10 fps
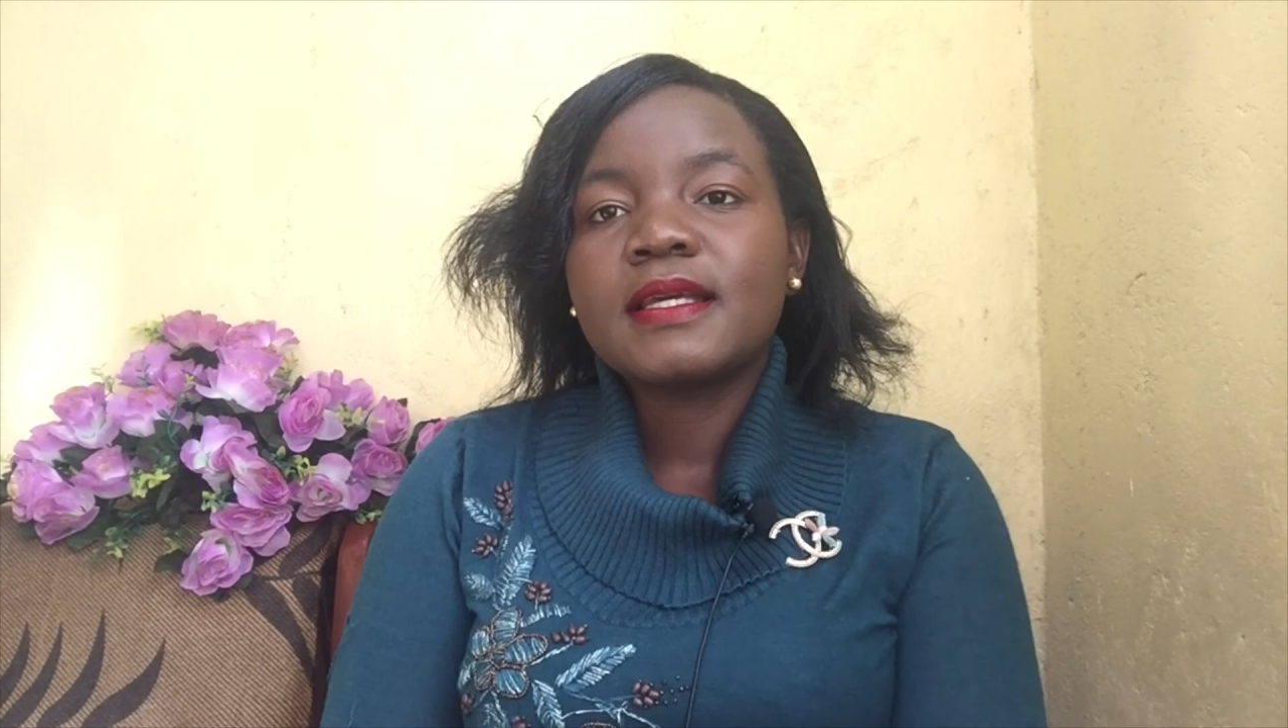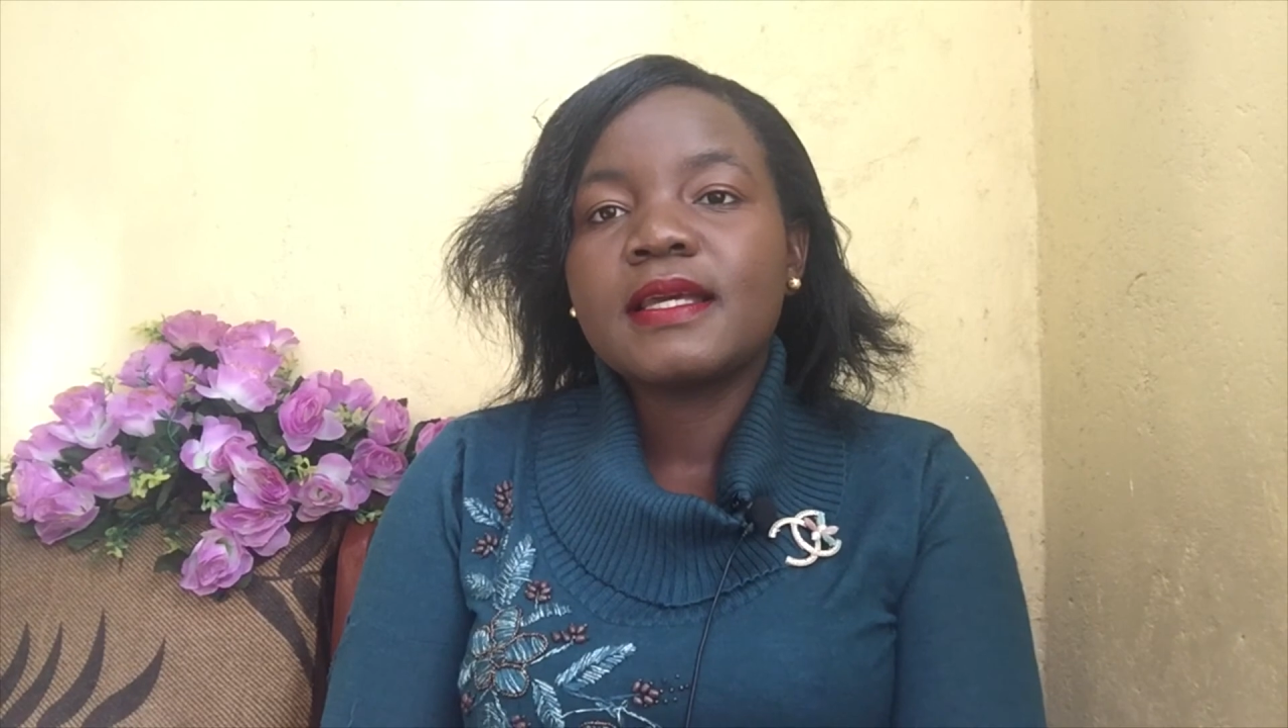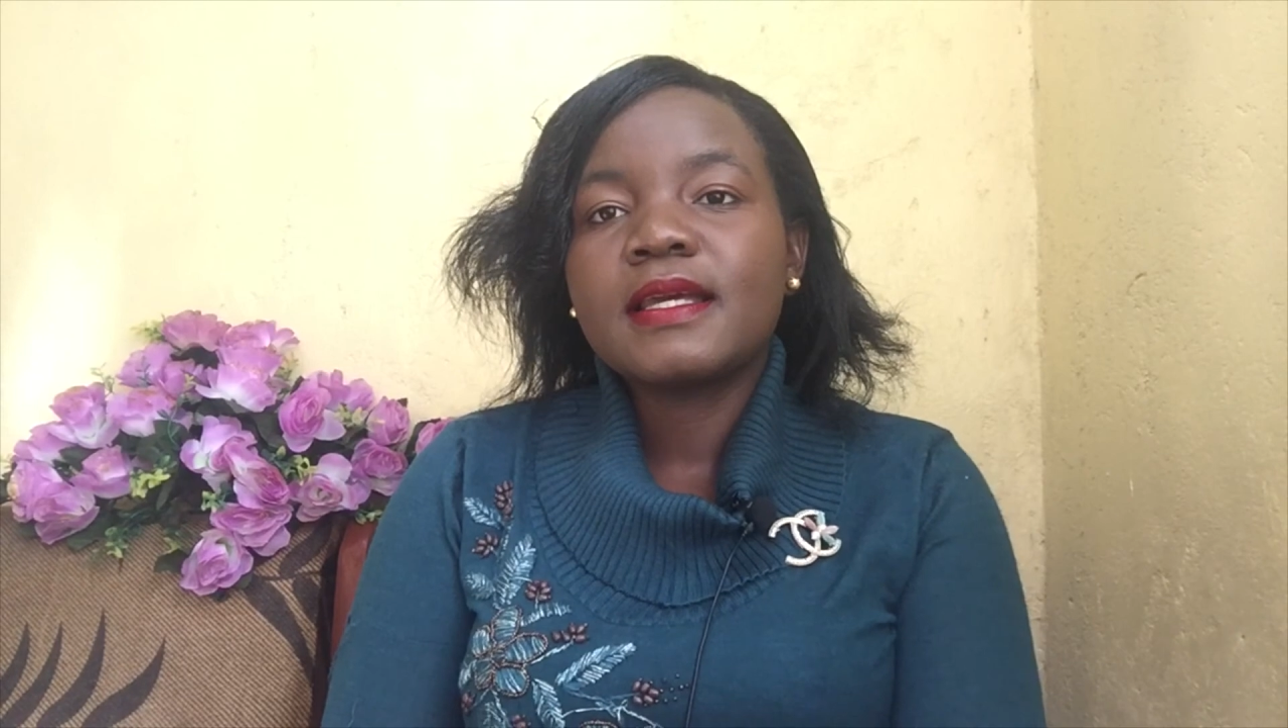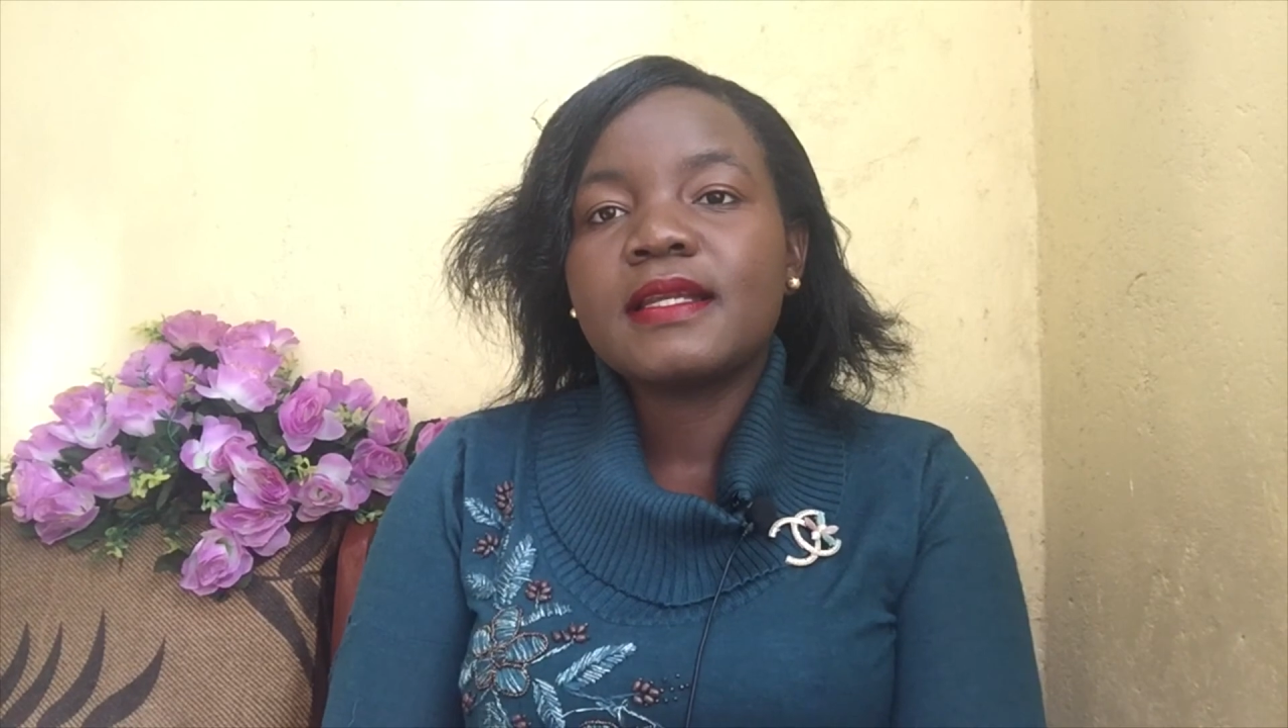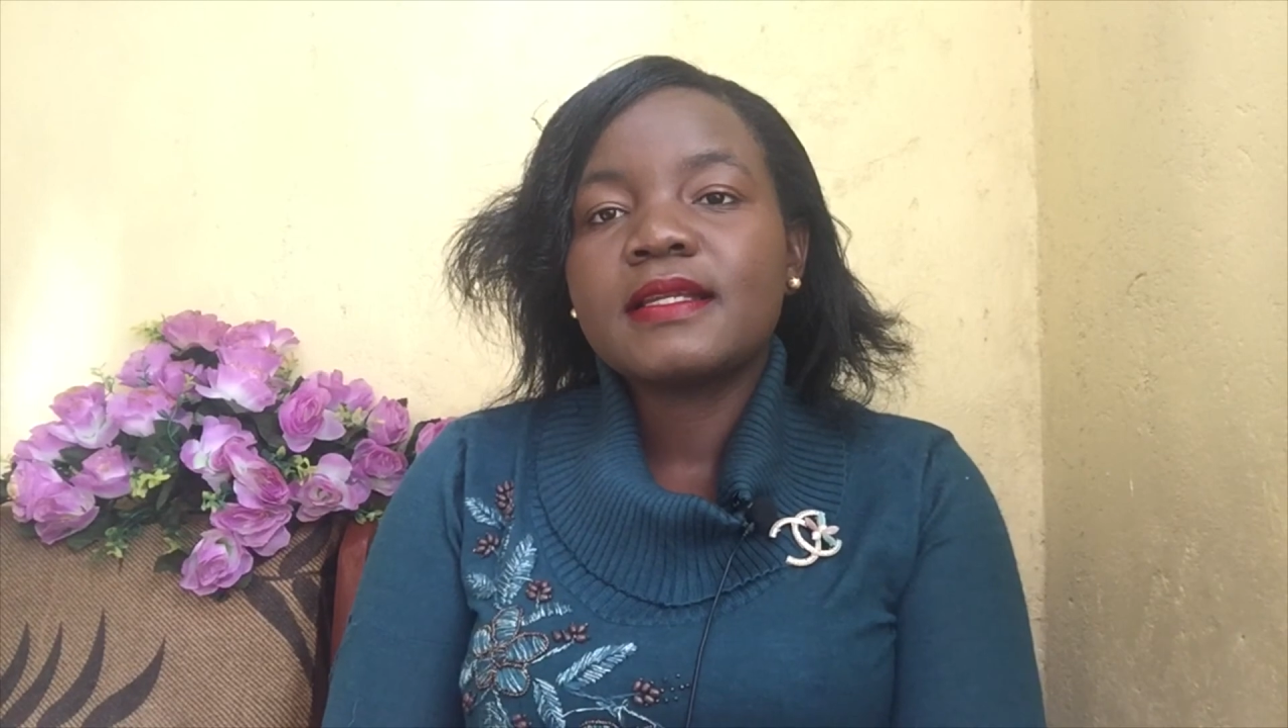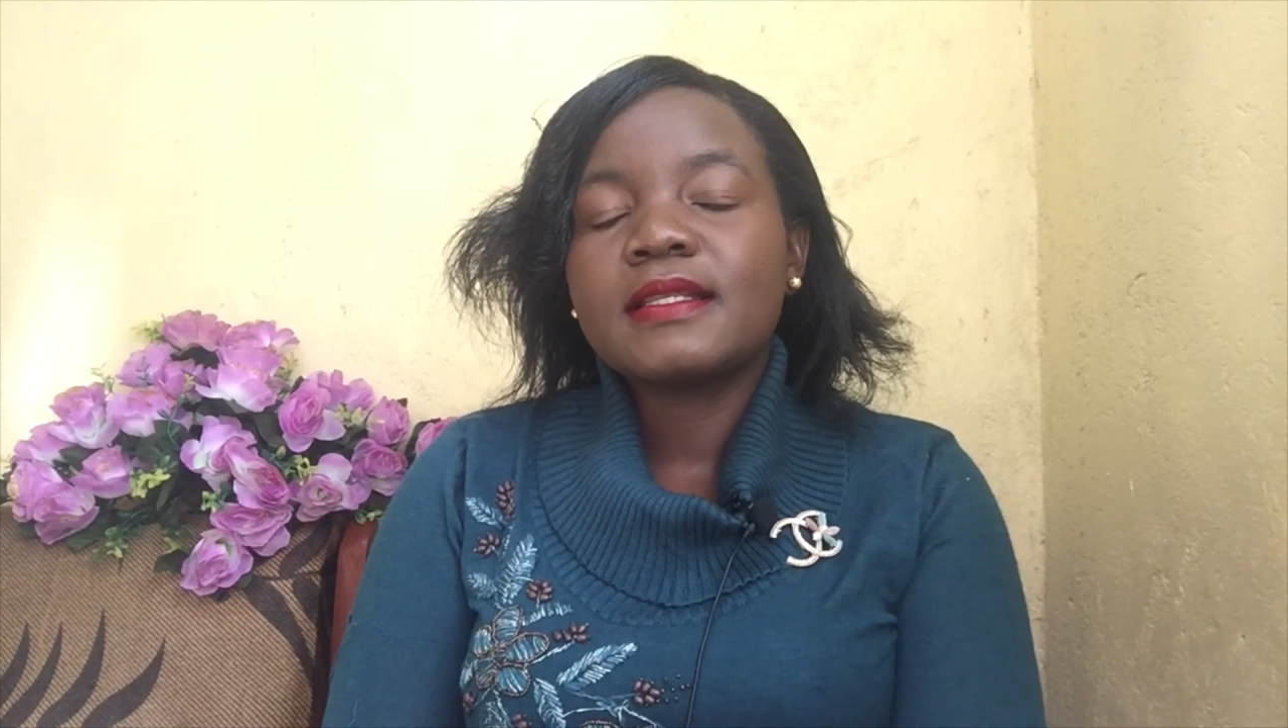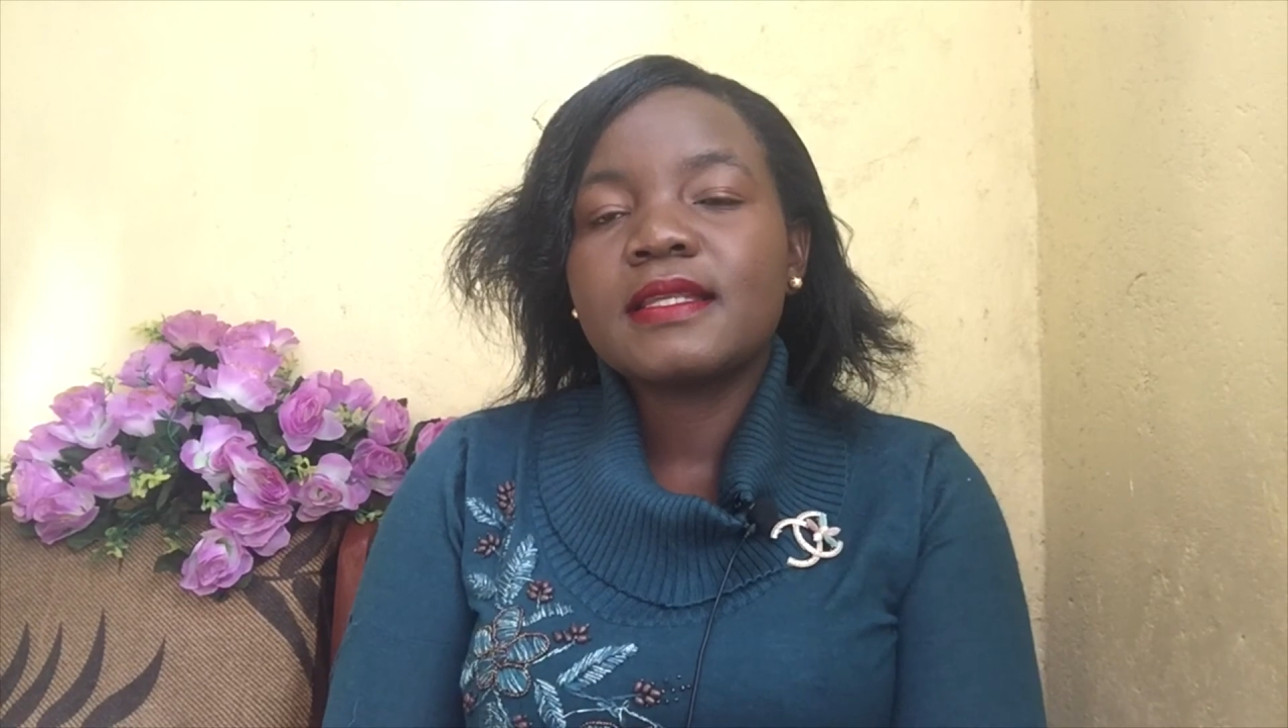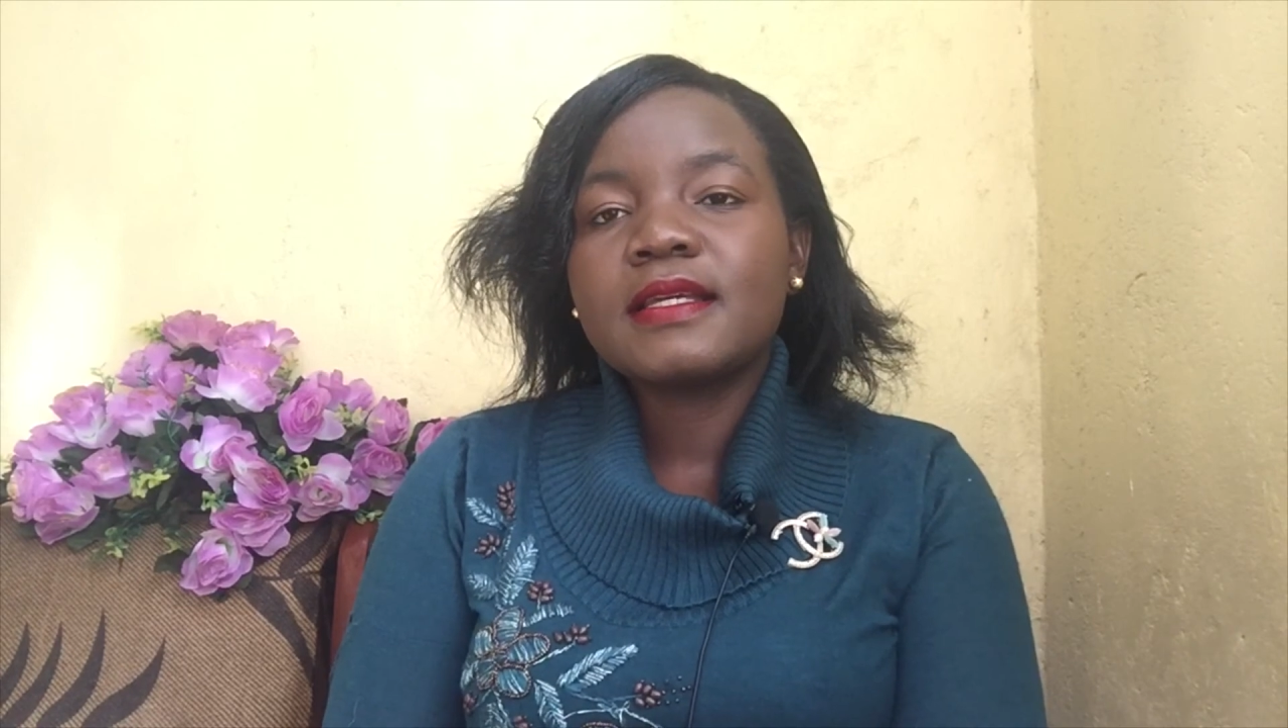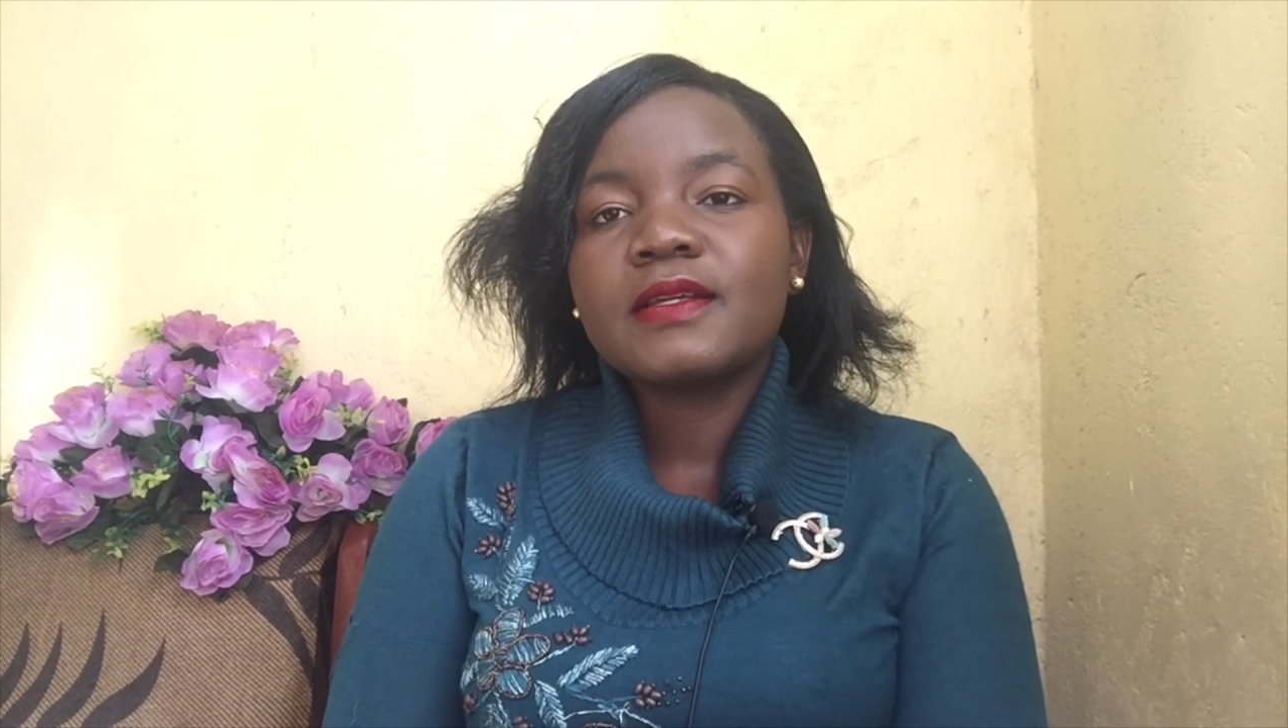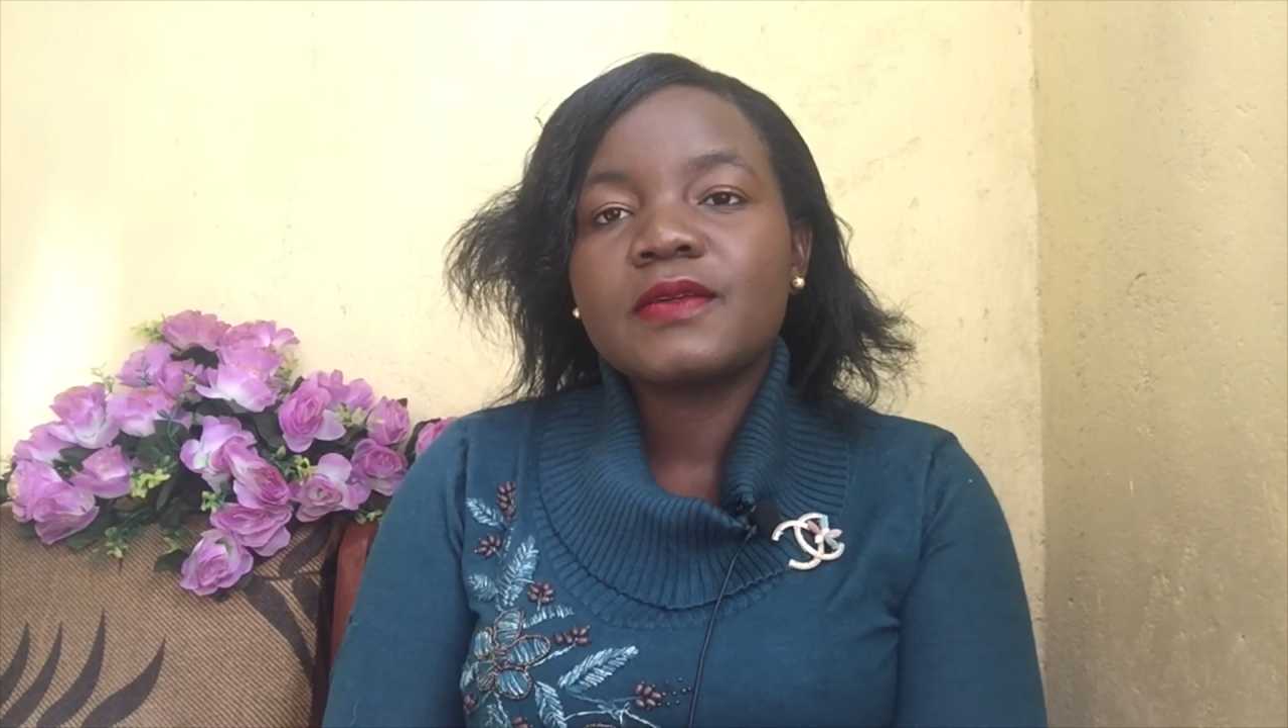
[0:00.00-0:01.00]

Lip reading: And thank